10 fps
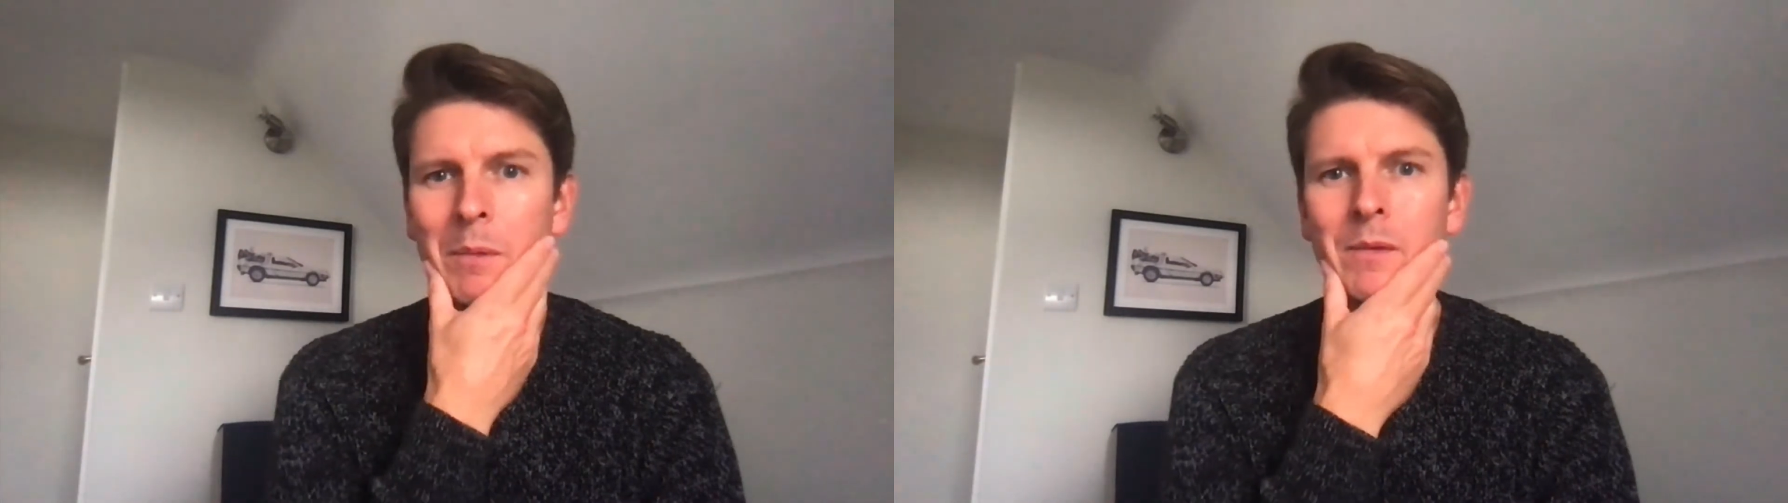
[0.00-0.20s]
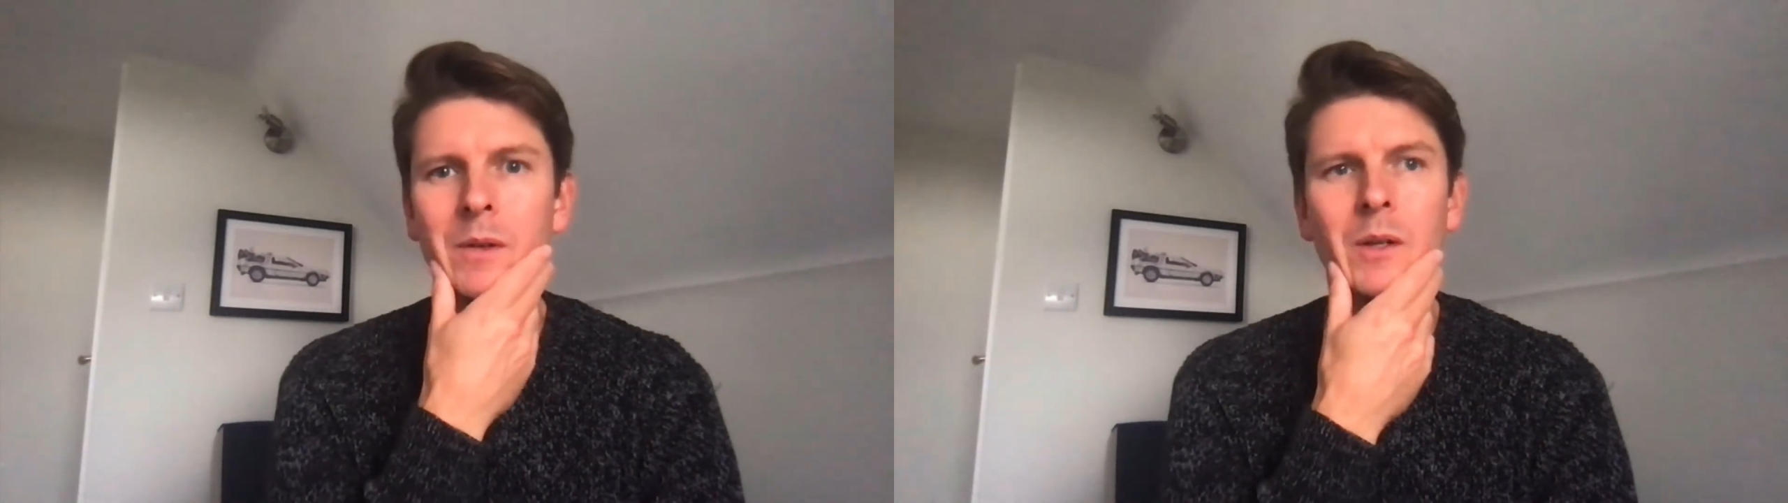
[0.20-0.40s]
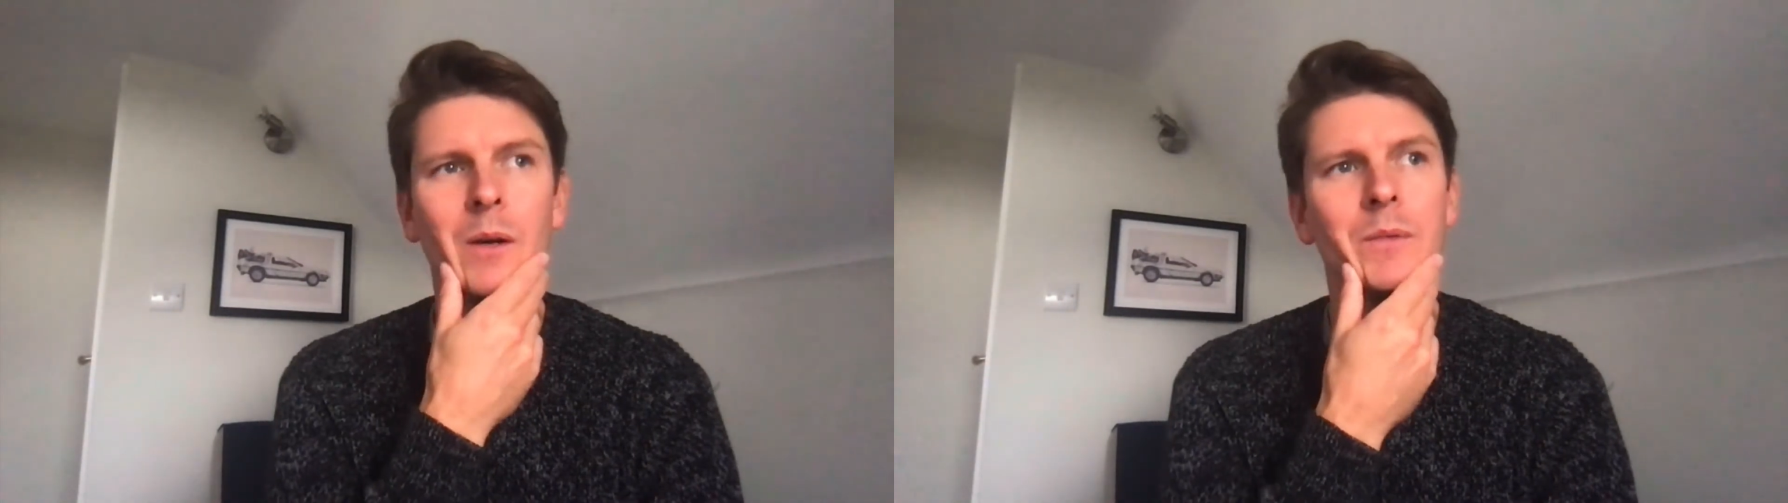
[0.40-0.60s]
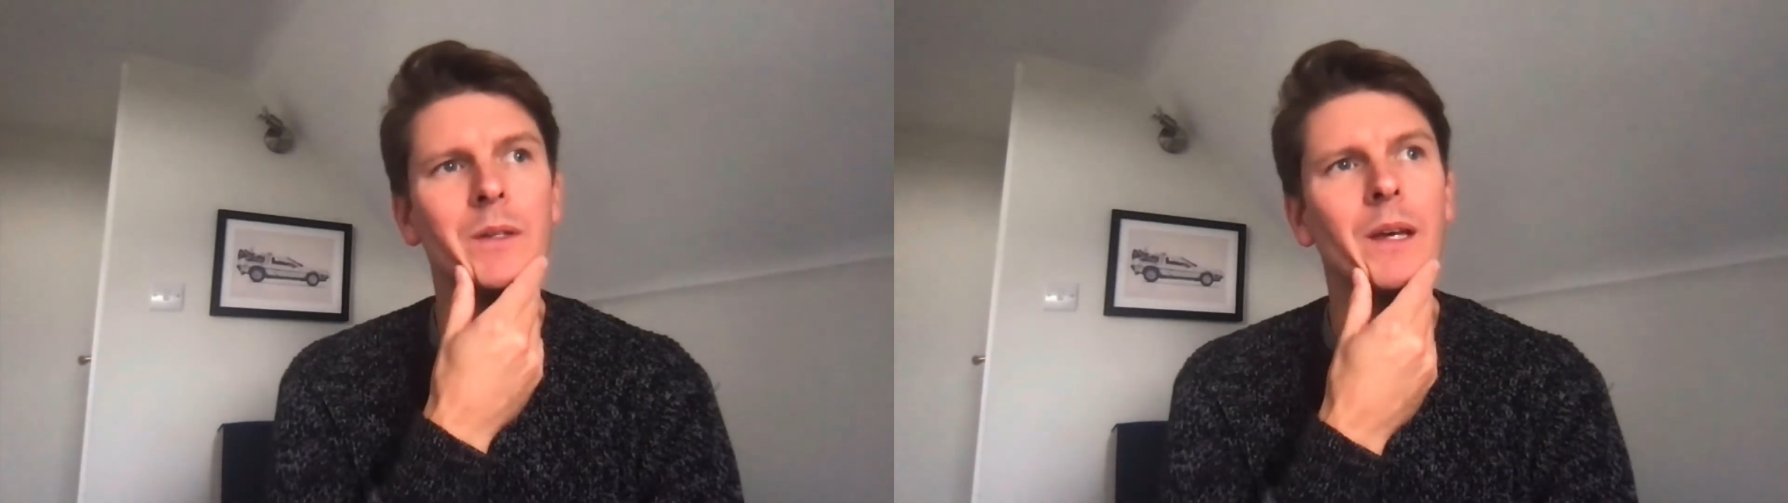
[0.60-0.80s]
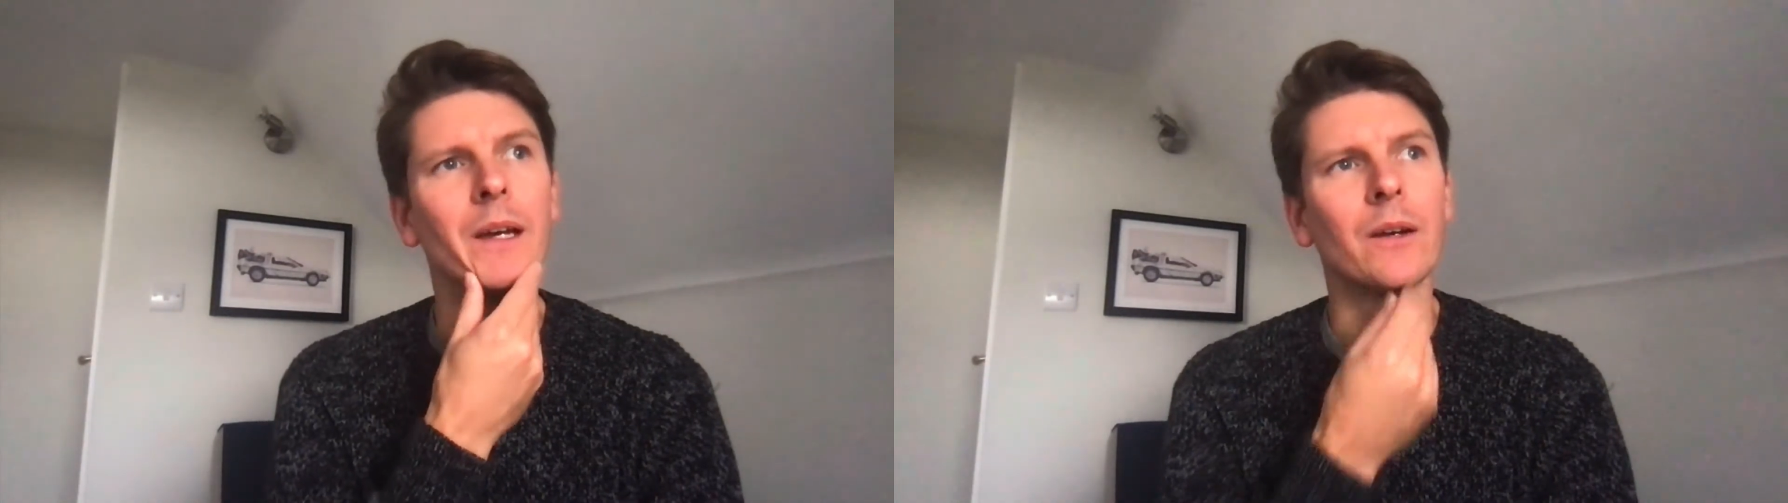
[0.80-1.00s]
a few times
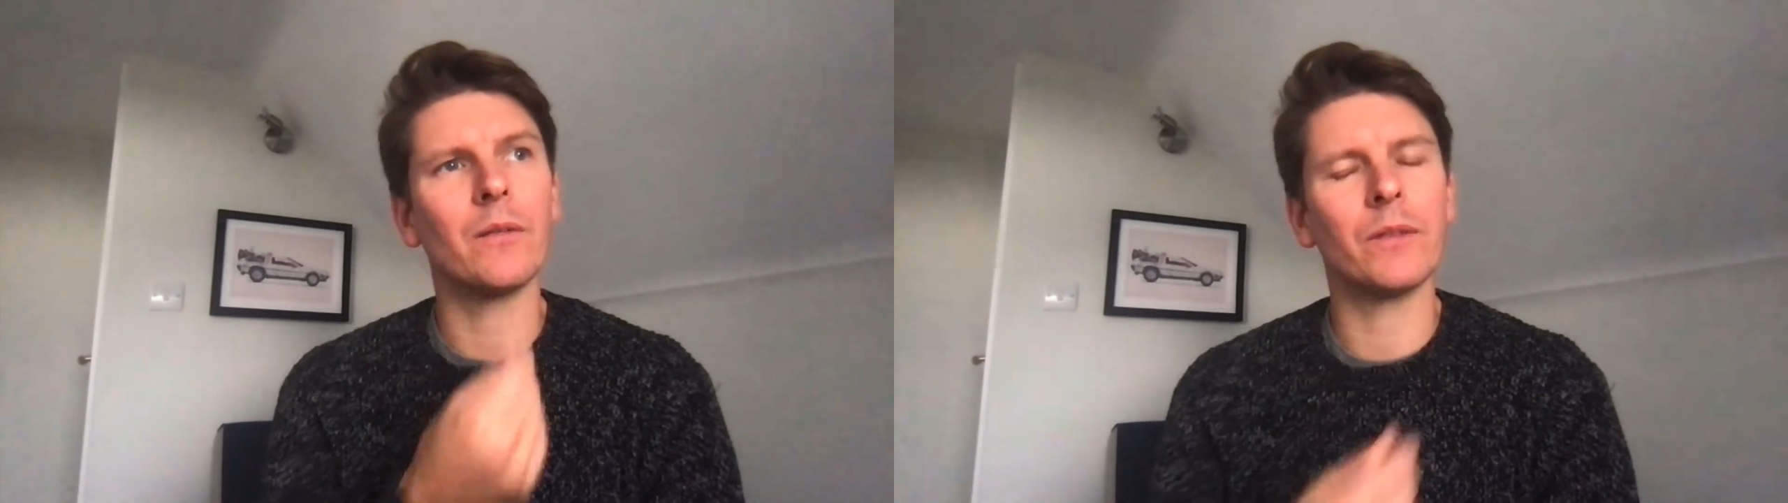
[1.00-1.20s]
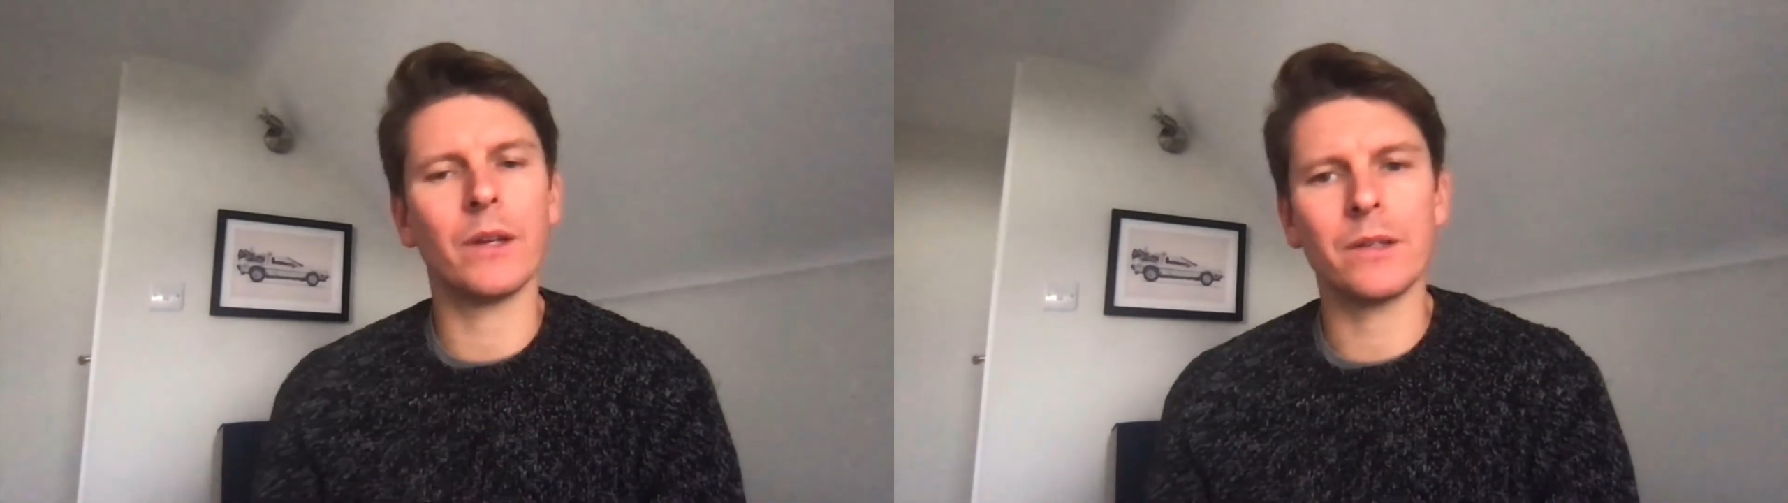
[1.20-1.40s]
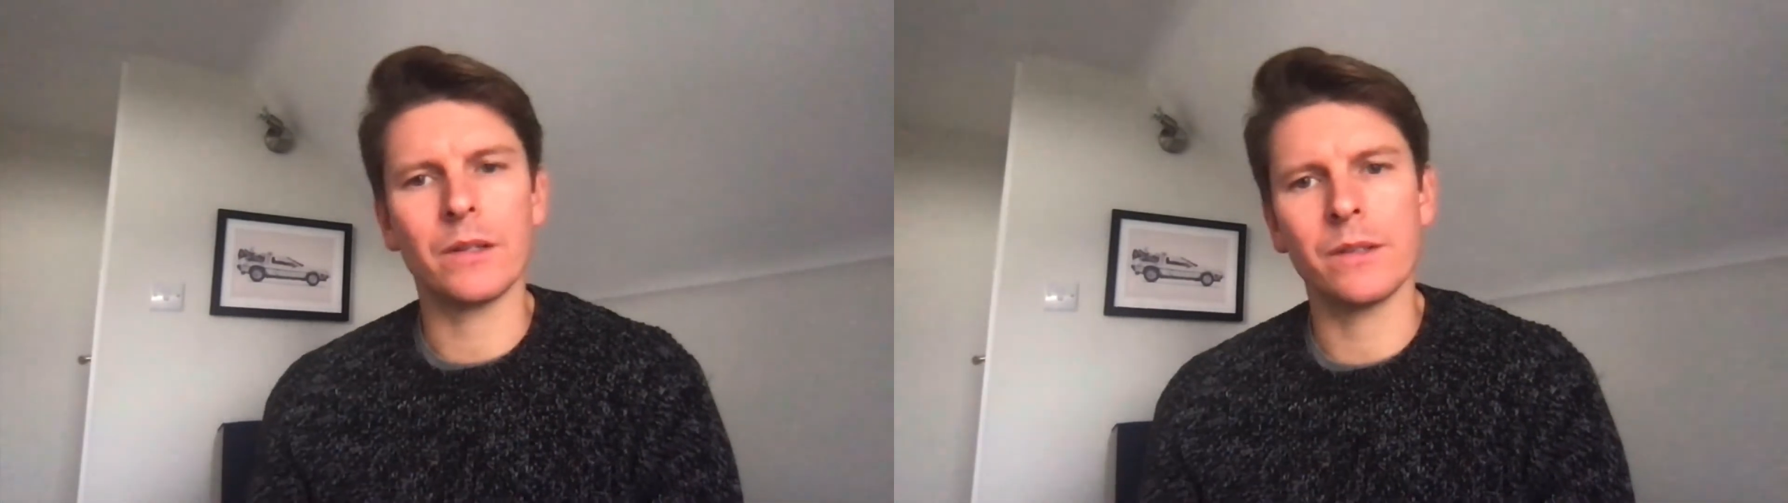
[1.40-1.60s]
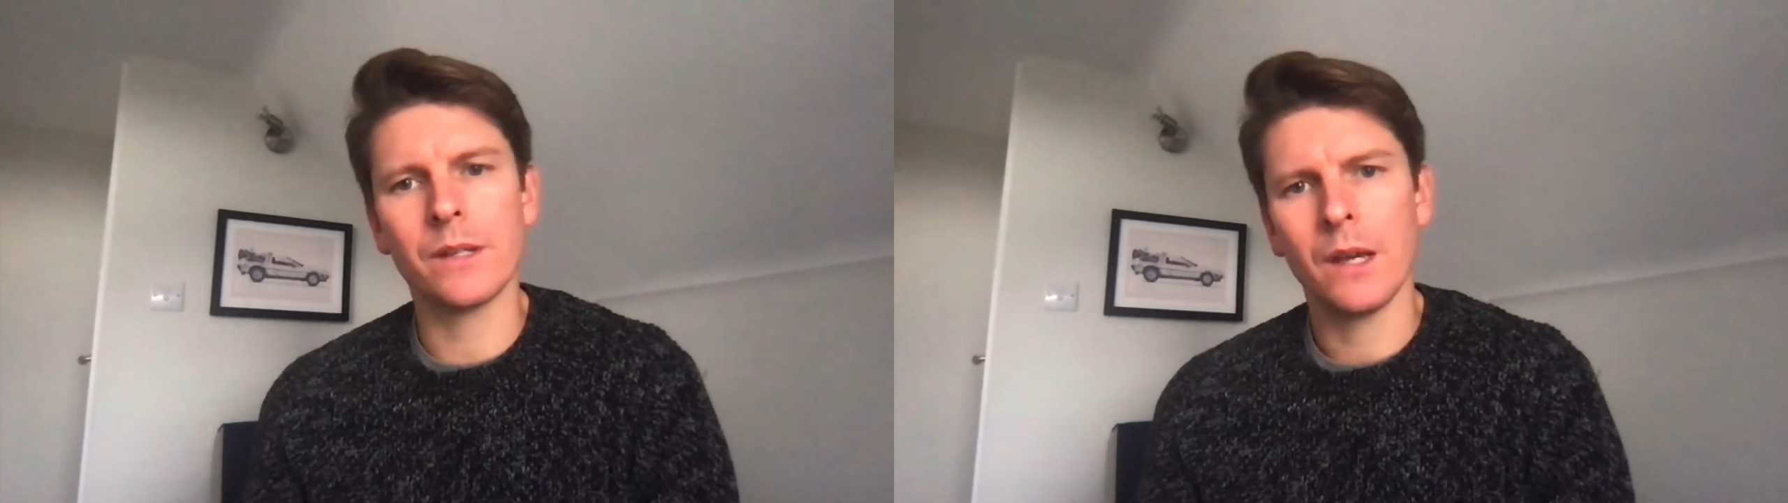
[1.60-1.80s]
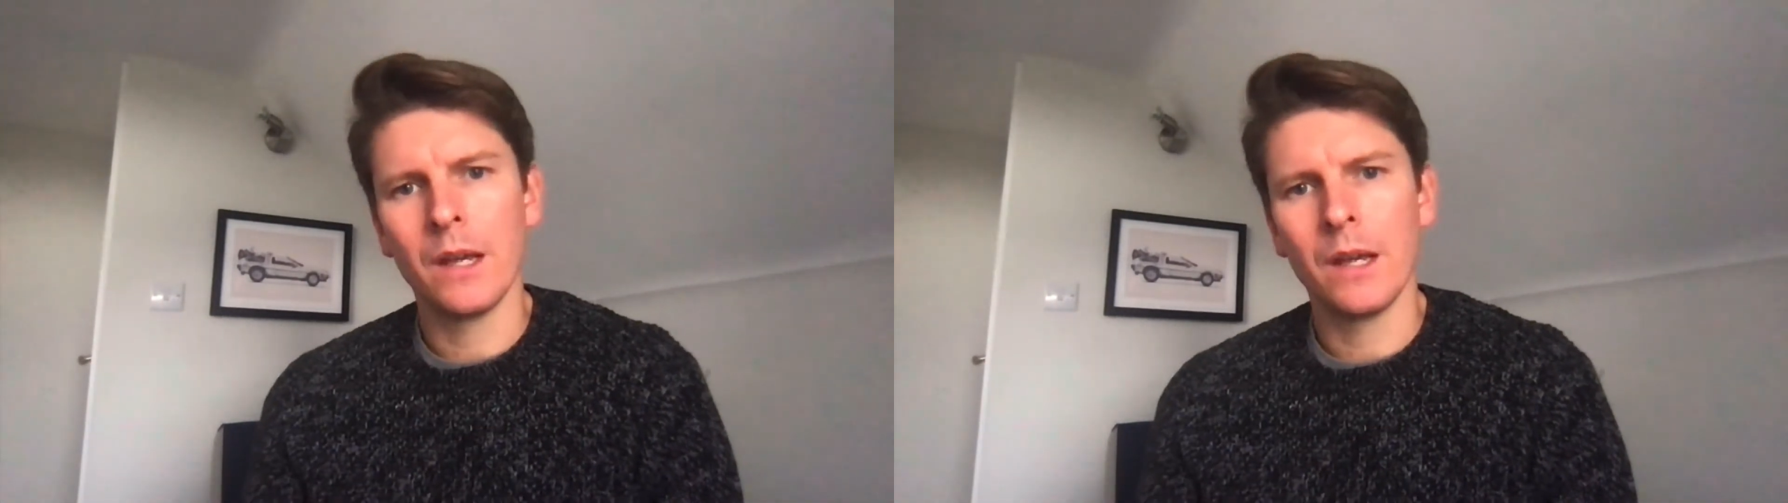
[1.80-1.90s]
today in conversations.